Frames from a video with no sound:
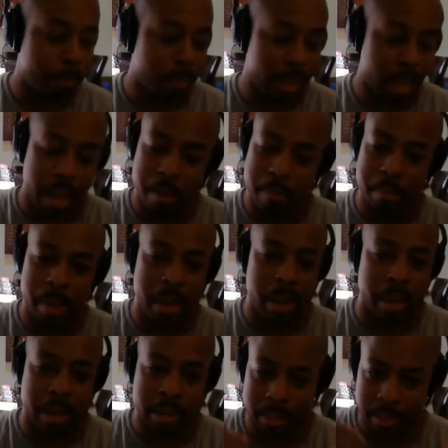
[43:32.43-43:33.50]
yeah,
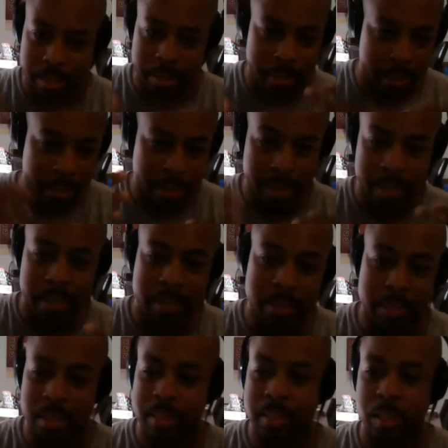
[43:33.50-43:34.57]
man,
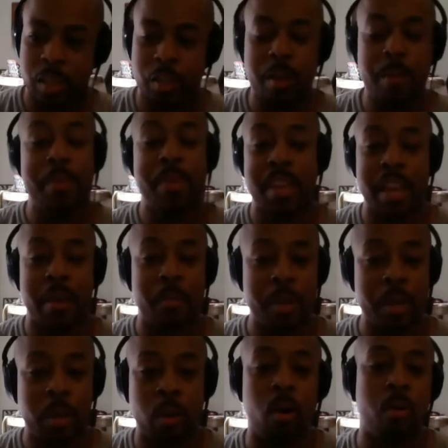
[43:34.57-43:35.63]
it's a trippy thing.
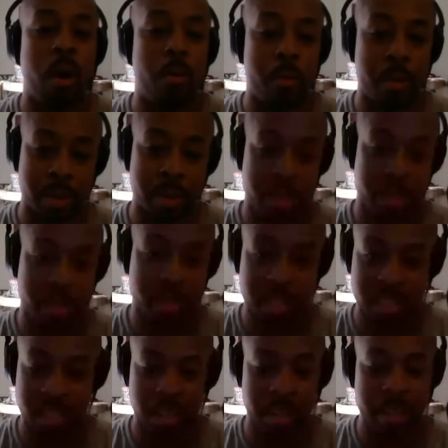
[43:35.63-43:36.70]
We grow up with this.
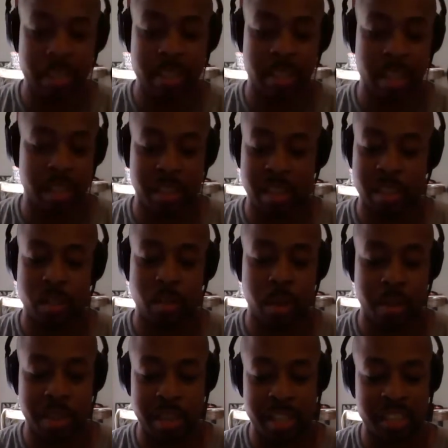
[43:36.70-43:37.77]
That's another thing too. I
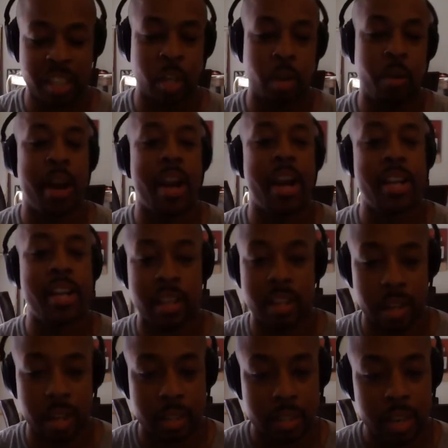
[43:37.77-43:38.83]
think it's ingrained in
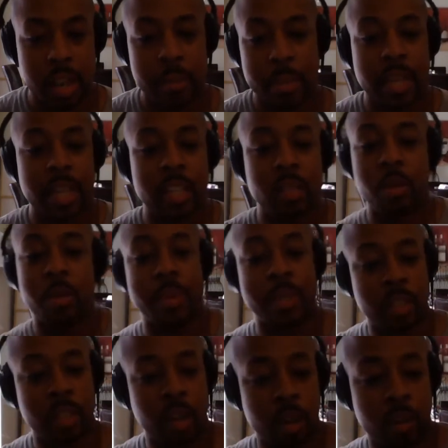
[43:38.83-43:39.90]
us because we've been
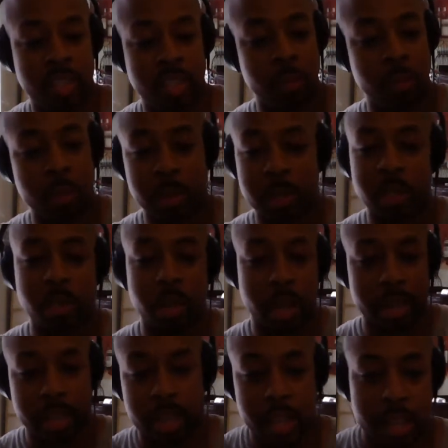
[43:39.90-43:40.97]
taught since we were little,
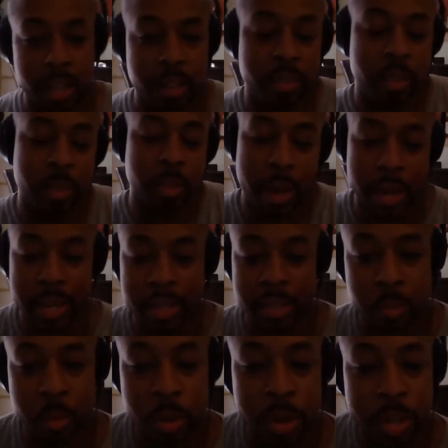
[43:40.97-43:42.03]
if somebody
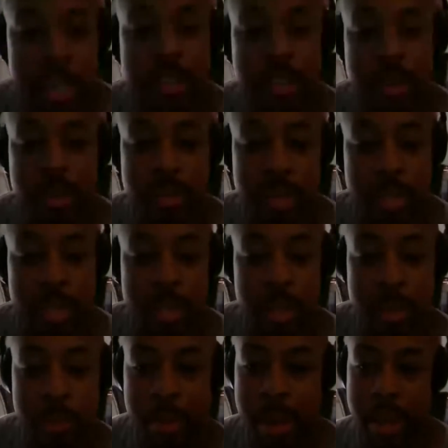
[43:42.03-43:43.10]
were to hit you, to
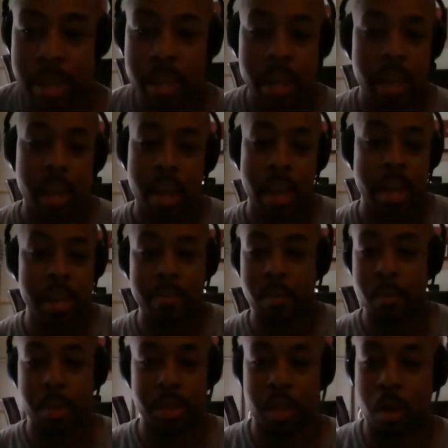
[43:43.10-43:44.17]
hit them back. And
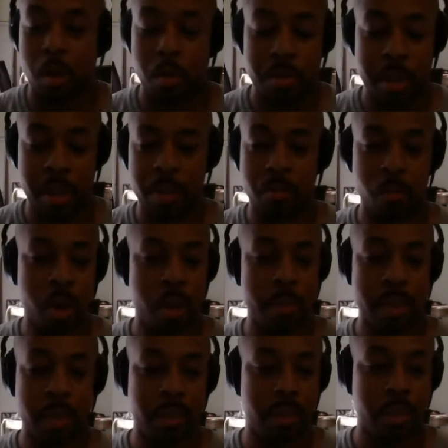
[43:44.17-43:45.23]
even with the whole thing of
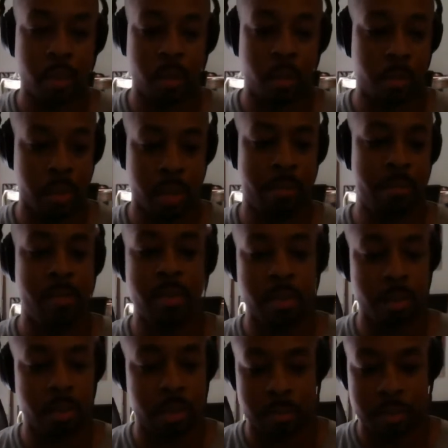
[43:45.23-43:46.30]
women,
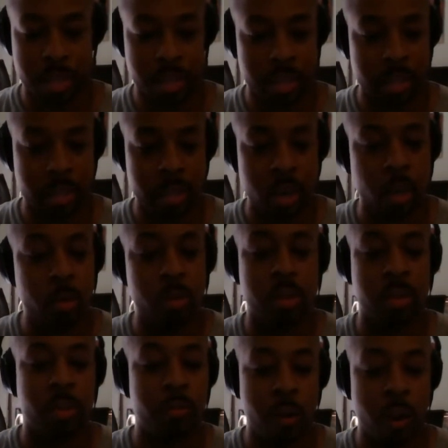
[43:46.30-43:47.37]
if she goes
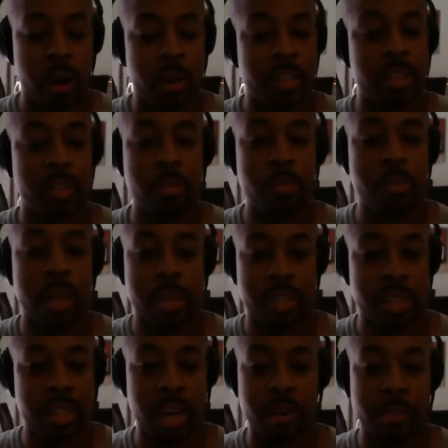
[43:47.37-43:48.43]
so far as to do that,
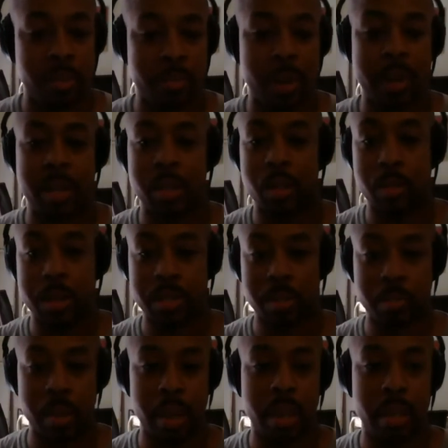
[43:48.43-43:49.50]
she's not respecting you as
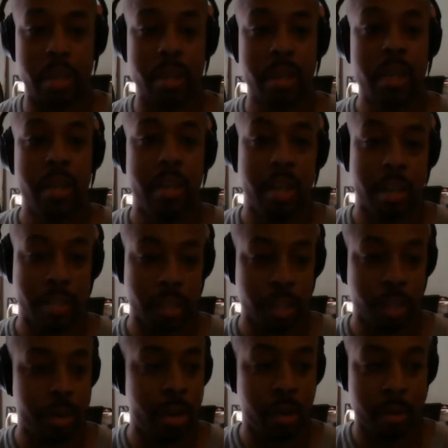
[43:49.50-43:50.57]
a man, and to
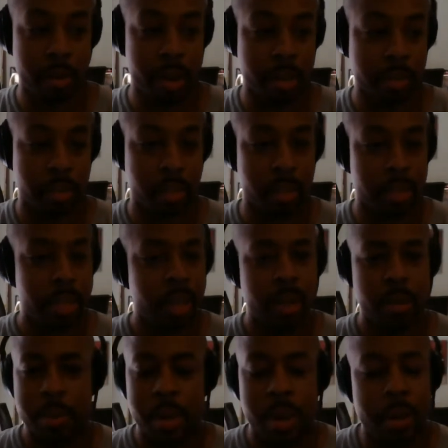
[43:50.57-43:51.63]
treat her as such.
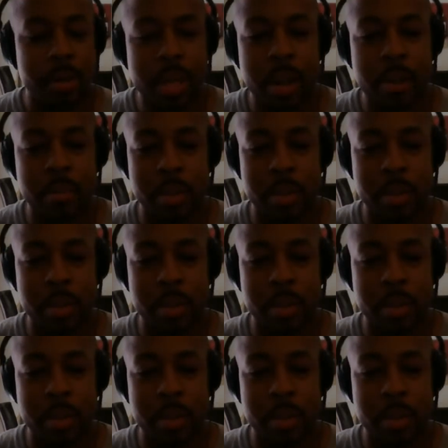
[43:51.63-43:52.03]
We heard that